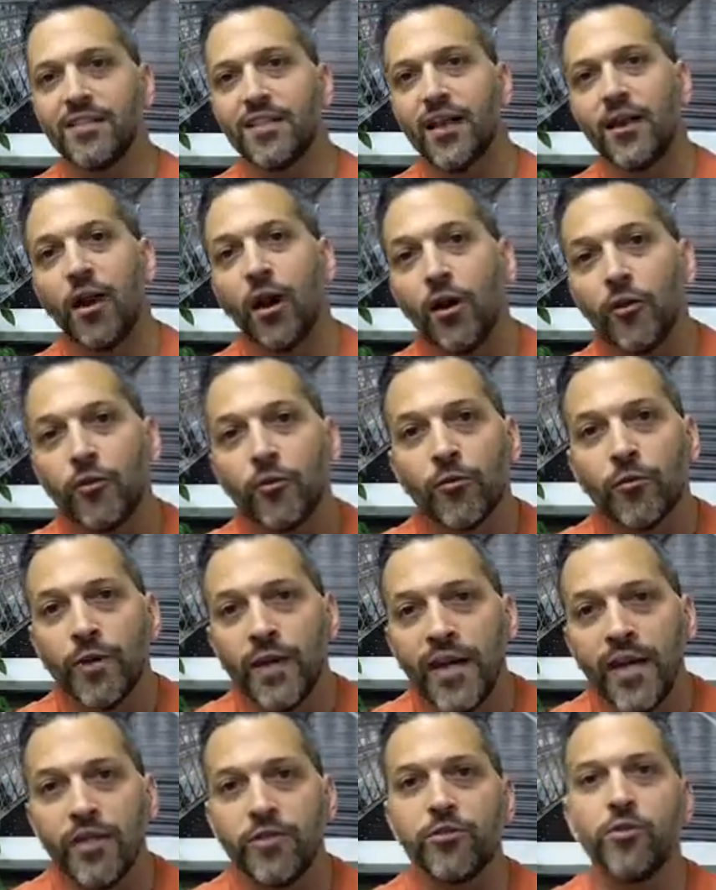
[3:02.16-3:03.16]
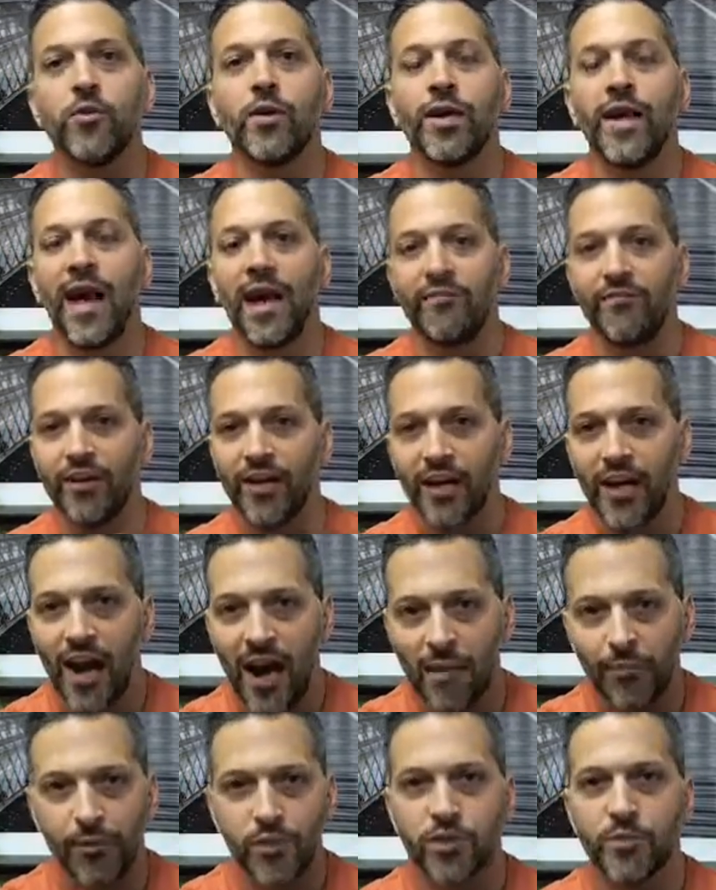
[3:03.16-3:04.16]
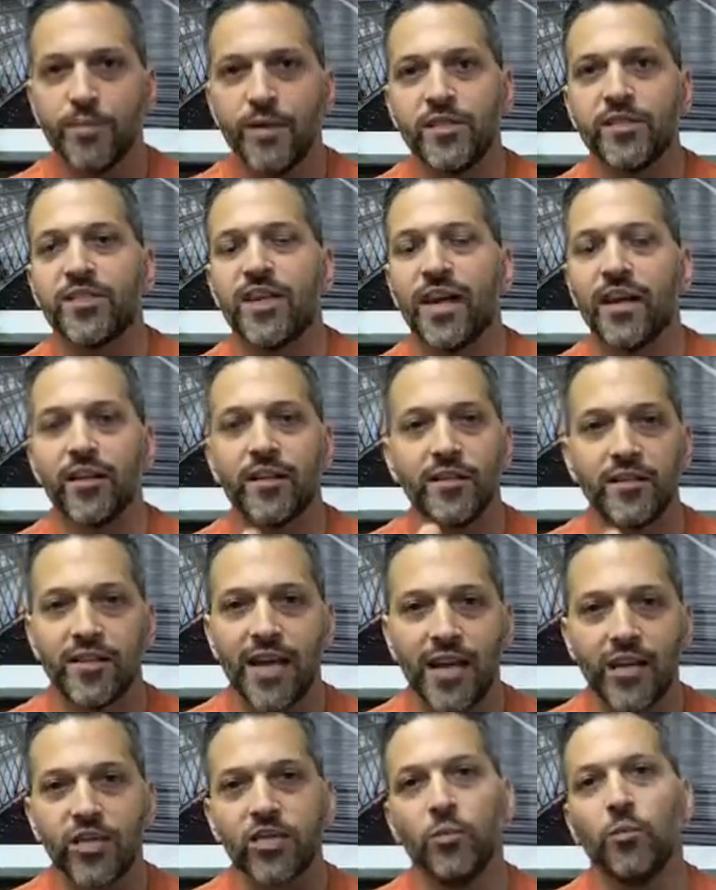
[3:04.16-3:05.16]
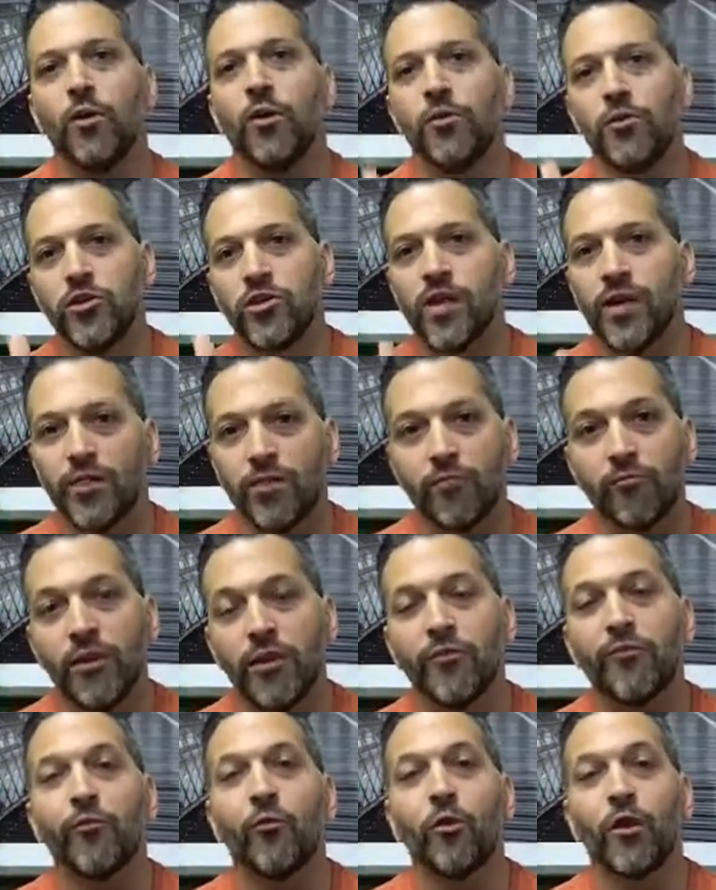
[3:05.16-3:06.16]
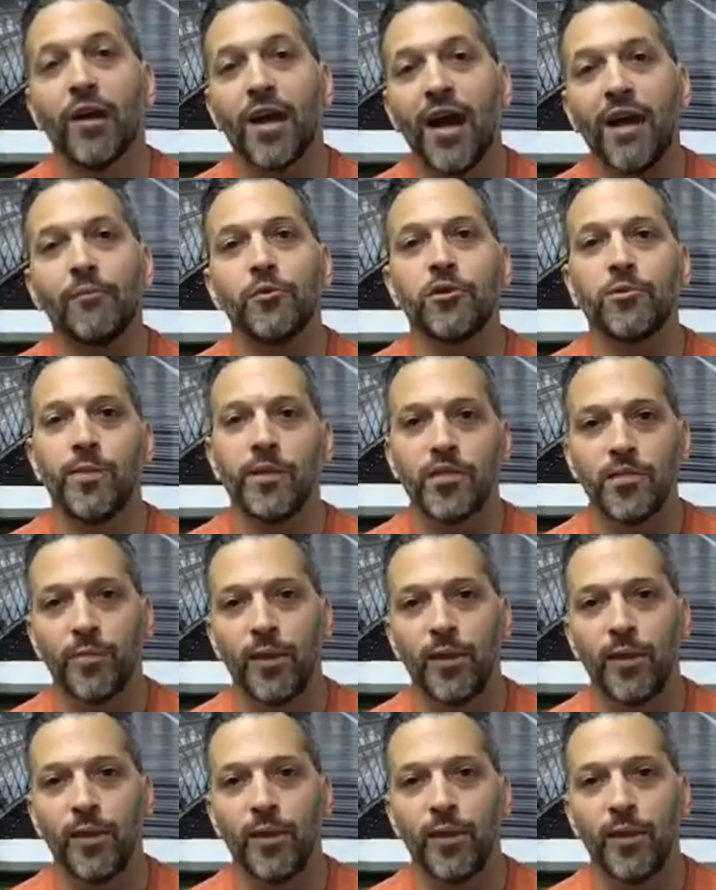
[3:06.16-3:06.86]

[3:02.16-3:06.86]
and then underneath you can have an accomplishment section where there's like 3 or 4 accomplishments.